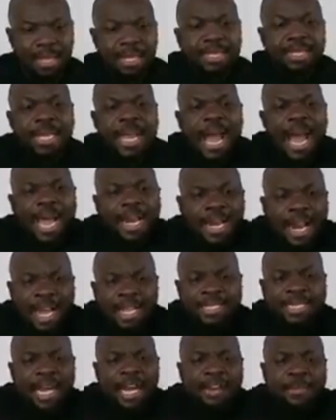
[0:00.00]
The
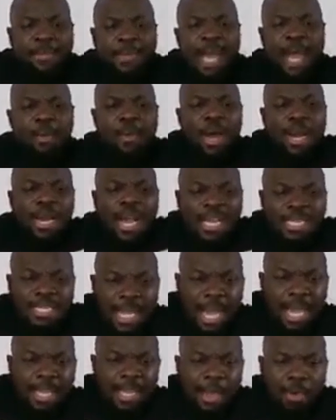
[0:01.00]
announce army, our
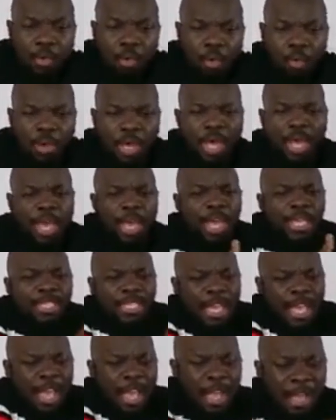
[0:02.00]
announce, you know,
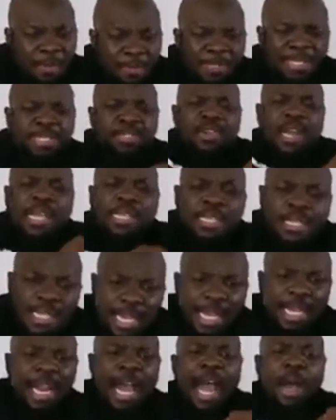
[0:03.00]
it helps
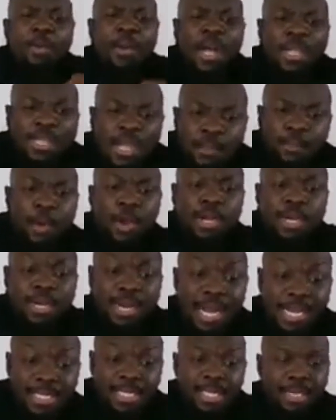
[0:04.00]
strengthen our
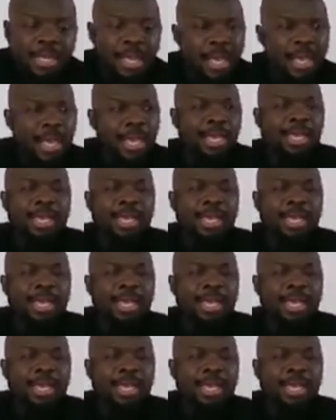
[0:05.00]
democracy.